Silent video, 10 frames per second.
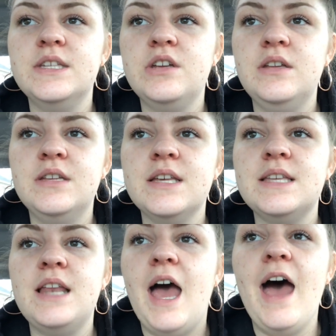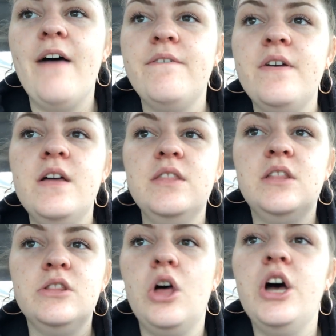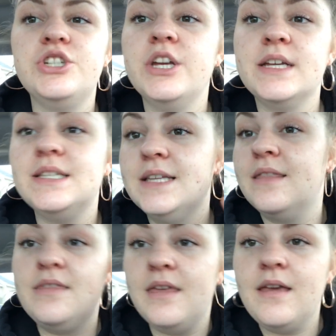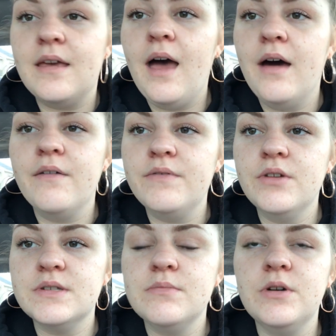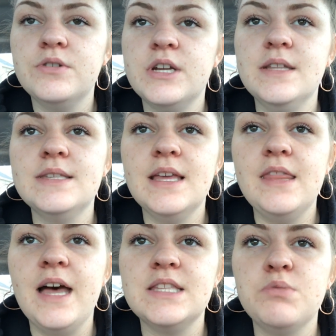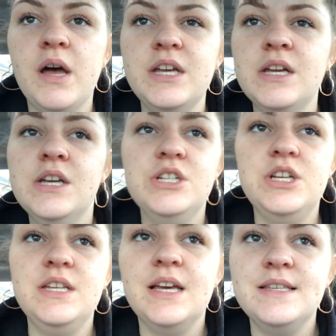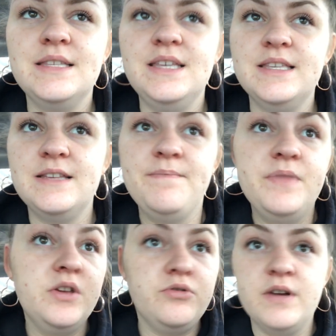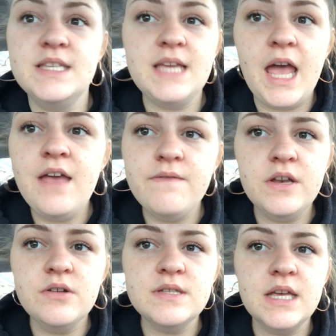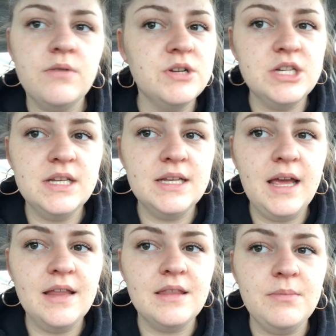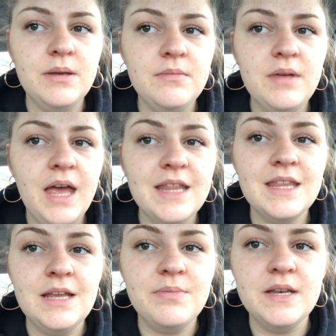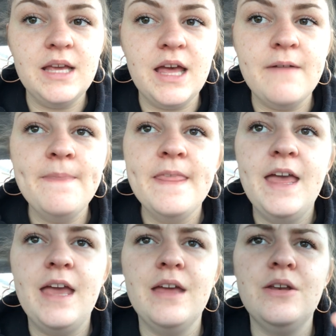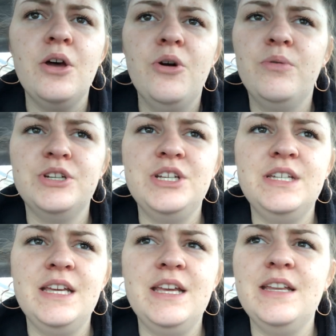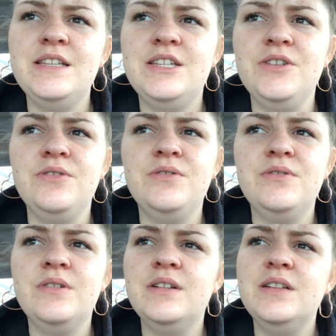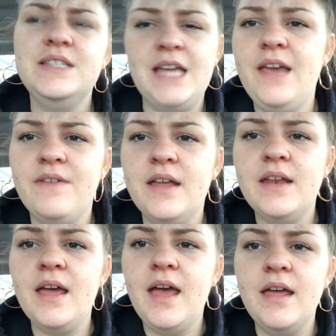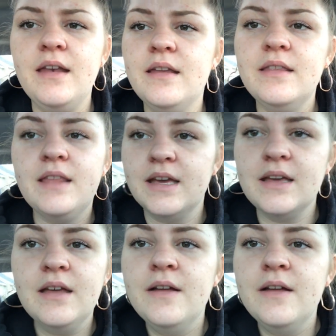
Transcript: She doesn't have the logic to think out of those emotions, and that's why she does these crazy hate videos, like what she did to Anthony Padilla, and what she did to David, and, like,